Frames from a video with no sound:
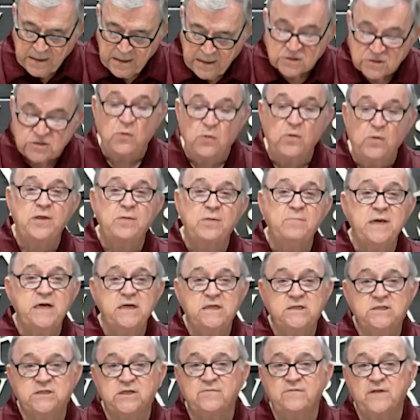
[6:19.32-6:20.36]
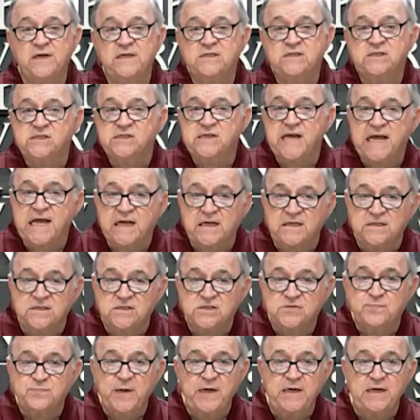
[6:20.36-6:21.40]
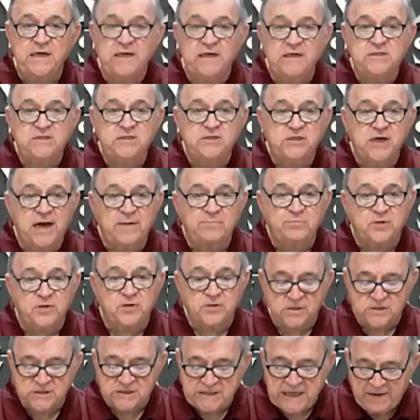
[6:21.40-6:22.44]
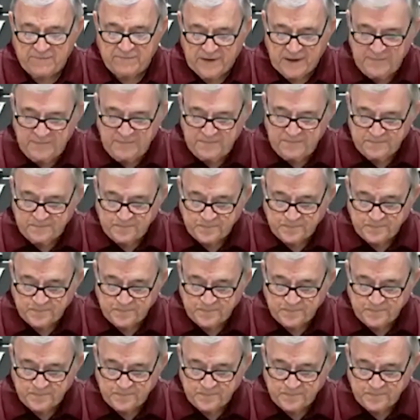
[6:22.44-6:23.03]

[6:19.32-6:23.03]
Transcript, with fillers: So, in the midst of this second speech, chapter 7,